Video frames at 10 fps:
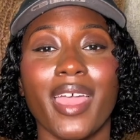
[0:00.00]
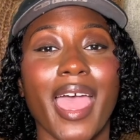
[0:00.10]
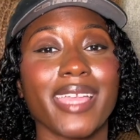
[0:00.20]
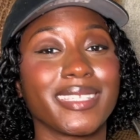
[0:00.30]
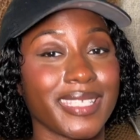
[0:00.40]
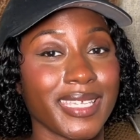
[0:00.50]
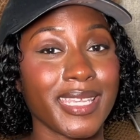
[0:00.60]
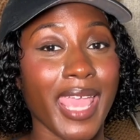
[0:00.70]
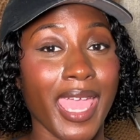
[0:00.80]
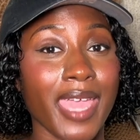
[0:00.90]
I did
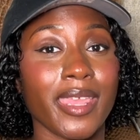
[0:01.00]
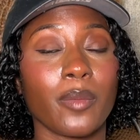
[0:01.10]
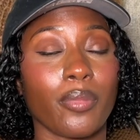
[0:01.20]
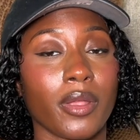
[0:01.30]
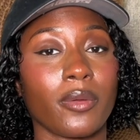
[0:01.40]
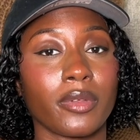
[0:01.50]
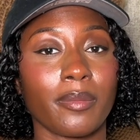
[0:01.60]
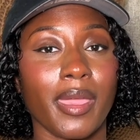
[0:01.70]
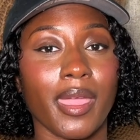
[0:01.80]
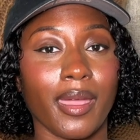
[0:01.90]
add a
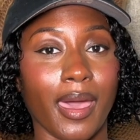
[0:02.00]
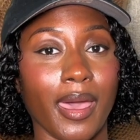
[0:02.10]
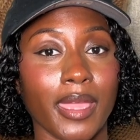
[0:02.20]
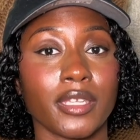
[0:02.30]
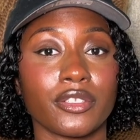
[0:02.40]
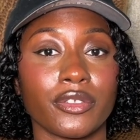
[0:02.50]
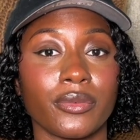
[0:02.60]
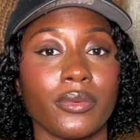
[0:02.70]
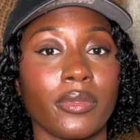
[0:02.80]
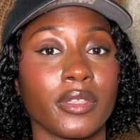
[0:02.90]
print-on-demand guide
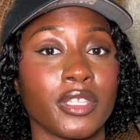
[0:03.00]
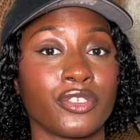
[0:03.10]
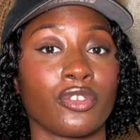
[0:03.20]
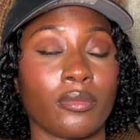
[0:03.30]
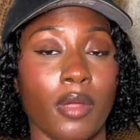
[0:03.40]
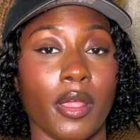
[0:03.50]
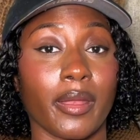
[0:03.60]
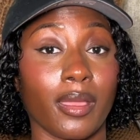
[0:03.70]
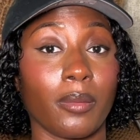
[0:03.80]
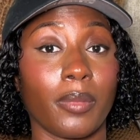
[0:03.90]
to the digital
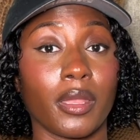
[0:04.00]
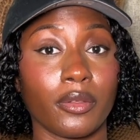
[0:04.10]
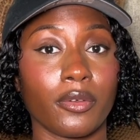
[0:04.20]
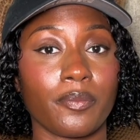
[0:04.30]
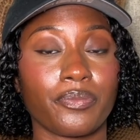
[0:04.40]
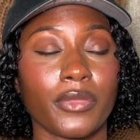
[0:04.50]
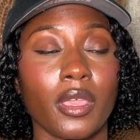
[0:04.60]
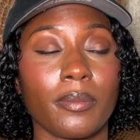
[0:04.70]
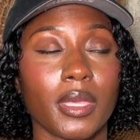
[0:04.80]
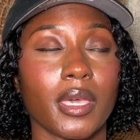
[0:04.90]
marketing bundle,
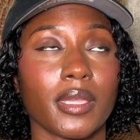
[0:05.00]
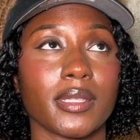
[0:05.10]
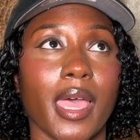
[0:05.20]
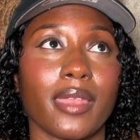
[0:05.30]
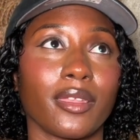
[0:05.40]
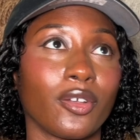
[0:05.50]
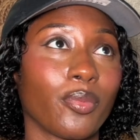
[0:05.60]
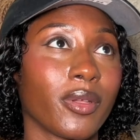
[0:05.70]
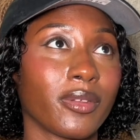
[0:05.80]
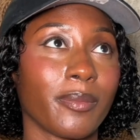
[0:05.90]
because I know
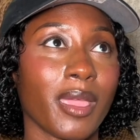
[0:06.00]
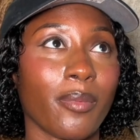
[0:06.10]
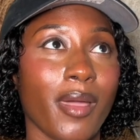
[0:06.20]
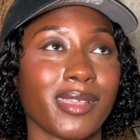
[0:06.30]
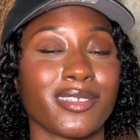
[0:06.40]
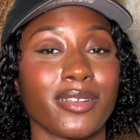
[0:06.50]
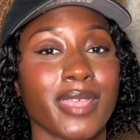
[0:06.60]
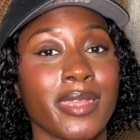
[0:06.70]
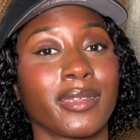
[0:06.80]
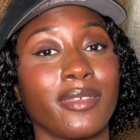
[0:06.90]
print-on-demand products are
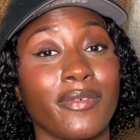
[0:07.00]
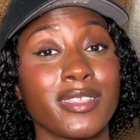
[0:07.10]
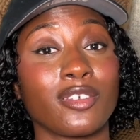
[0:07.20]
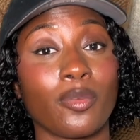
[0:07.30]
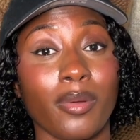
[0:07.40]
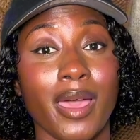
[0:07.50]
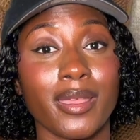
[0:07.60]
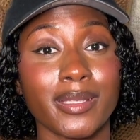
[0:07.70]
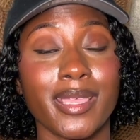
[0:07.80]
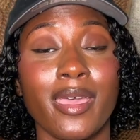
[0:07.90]
technically physical
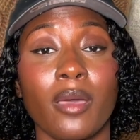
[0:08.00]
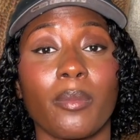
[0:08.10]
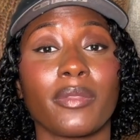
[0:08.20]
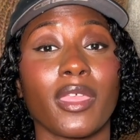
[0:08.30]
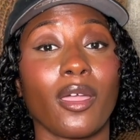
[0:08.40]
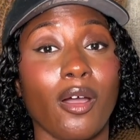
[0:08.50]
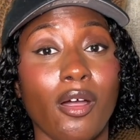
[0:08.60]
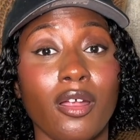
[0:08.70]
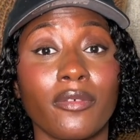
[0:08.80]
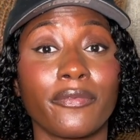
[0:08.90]
products, but they
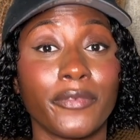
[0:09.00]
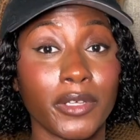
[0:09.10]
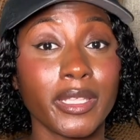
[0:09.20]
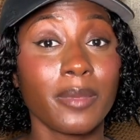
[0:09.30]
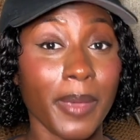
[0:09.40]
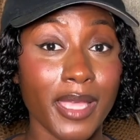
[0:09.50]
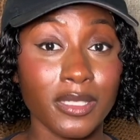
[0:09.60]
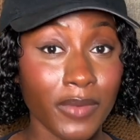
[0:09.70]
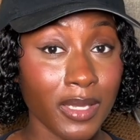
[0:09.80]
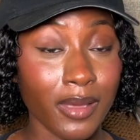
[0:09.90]
are fully
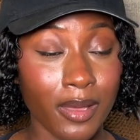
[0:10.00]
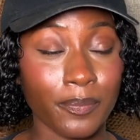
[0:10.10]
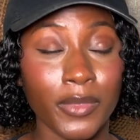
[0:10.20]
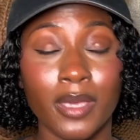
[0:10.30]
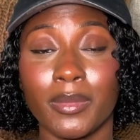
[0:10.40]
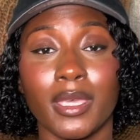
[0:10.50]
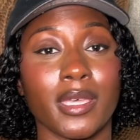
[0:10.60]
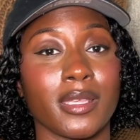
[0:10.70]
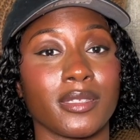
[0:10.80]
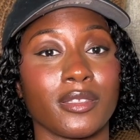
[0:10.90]
passive income
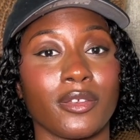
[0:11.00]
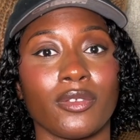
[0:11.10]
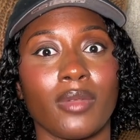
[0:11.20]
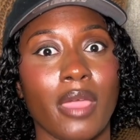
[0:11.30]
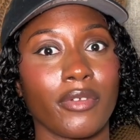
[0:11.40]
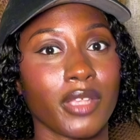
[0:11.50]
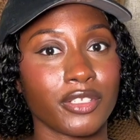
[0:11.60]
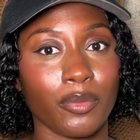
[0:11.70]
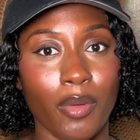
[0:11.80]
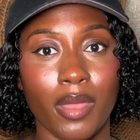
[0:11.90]
because, you never touch
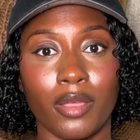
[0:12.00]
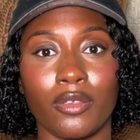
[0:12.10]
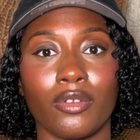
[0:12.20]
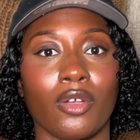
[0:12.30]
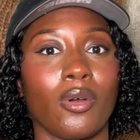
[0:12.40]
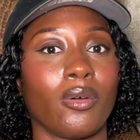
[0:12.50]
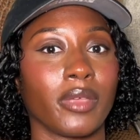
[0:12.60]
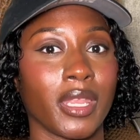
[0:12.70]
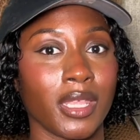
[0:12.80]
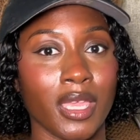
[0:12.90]
a product, you don't hold
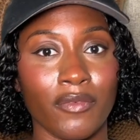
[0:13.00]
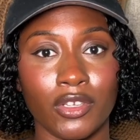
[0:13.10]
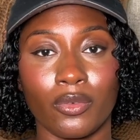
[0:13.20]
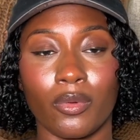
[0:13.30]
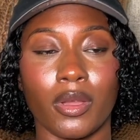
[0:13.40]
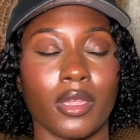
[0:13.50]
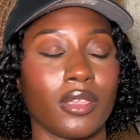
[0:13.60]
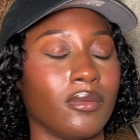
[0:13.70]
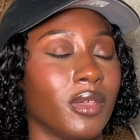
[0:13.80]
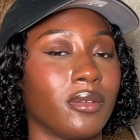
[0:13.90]
any inventory,
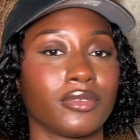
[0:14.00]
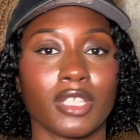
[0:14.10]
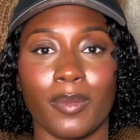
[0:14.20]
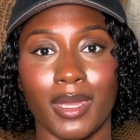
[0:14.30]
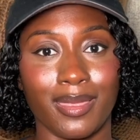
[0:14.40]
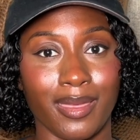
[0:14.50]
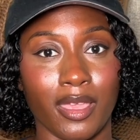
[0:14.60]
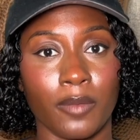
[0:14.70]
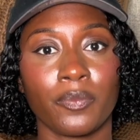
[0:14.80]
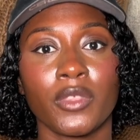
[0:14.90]
you don't ship
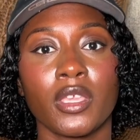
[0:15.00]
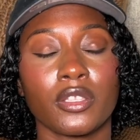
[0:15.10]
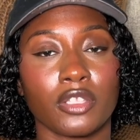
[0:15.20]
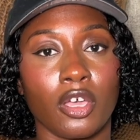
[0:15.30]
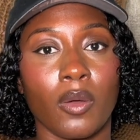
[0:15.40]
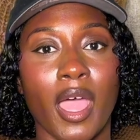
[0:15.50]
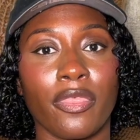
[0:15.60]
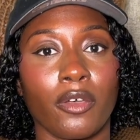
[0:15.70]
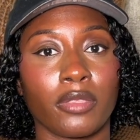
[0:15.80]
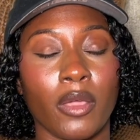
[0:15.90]
anything. So I
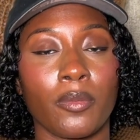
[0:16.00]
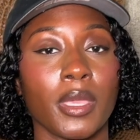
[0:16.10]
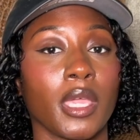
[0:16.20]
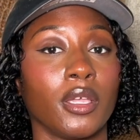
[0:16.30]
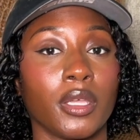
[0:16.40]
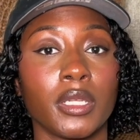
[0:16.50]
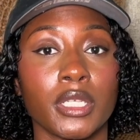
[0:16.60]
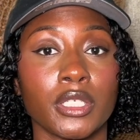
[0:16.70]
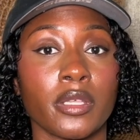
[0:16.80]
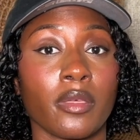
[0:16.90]
thought that would be a good
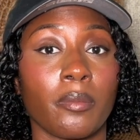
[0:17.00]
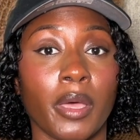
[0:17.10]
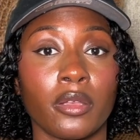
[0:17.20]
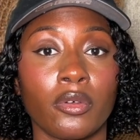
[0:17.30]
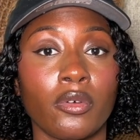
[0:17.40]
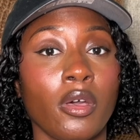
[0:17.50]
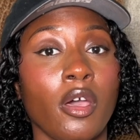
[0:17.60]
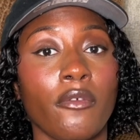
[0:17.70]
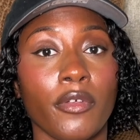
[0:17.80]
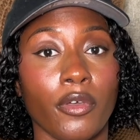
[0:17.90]
addition to the bundle
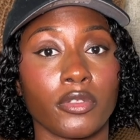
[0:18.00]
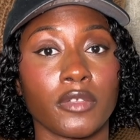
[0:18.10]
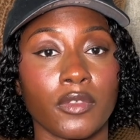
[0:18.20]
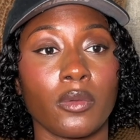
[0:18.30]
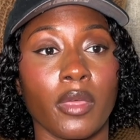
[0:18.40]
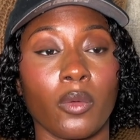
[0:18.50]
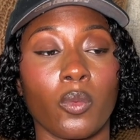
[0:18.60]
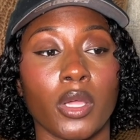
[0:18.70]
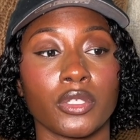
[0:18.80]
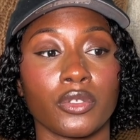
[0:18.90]
for those of you that
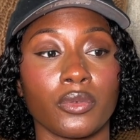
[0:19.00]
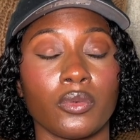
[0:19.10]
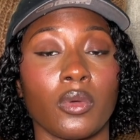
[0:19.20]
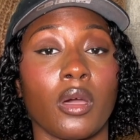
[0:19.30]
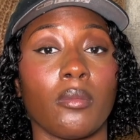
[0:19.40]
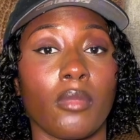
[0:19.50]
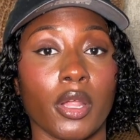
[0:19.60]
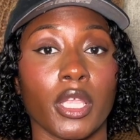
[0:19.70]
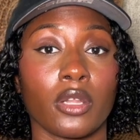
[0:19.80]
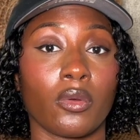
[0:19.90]
want to
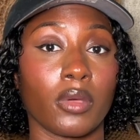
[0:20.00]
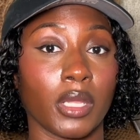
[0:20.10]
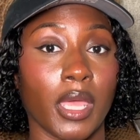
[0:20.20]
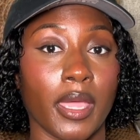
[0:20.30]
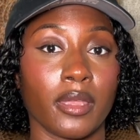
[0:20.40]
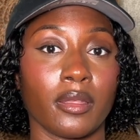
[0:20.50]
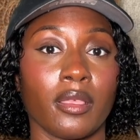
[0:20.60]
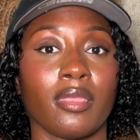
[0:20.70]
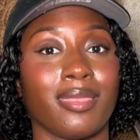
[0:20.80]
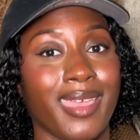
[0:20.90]
market online
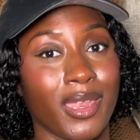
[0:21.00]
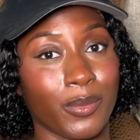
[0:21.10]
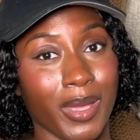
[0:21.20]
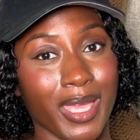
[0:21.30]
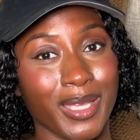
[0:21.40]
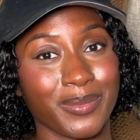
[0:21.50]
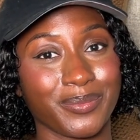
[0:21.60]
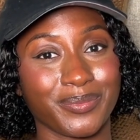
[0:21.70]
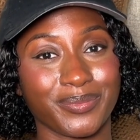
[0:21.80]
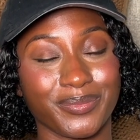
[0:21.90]
that way.
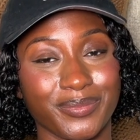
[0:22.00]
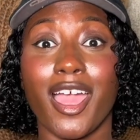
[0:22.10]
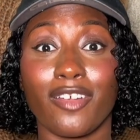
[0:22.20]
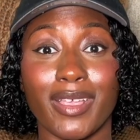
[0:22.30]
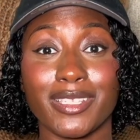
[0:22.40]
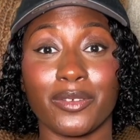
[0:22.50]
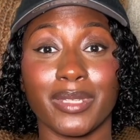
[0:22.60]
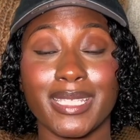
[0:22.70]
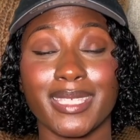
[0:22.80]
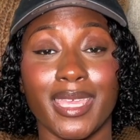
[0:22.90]
All right, so
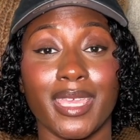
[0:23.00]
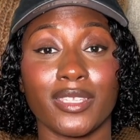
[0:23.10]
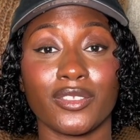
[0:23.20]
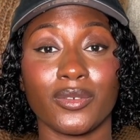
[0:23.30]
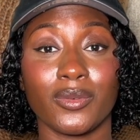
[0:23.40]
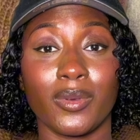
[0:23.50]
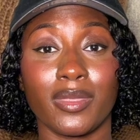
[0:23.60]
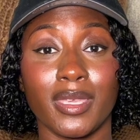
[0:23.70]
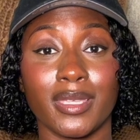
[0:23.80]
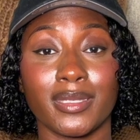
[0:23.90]
let's get into
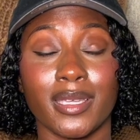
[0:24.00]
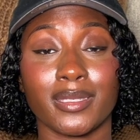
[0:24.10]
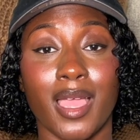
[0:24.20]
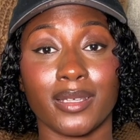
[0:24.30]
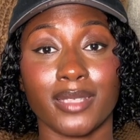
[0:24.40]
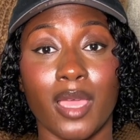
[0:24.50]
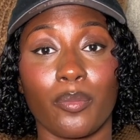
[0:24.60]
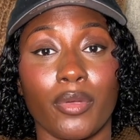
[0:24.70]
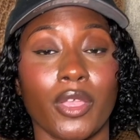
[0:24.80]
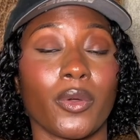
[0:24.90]
the TikTok Shop
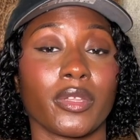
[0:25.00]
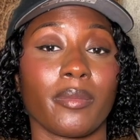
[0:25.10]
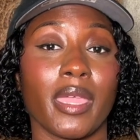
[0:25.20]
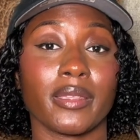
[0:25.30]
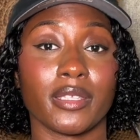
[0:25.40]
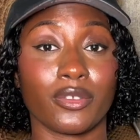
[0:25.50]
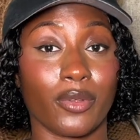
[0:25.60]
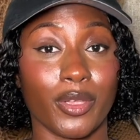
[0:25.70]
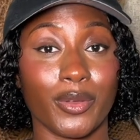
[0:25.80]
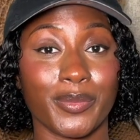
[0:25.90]
print-on-demand
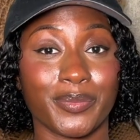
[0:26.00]
tutorial.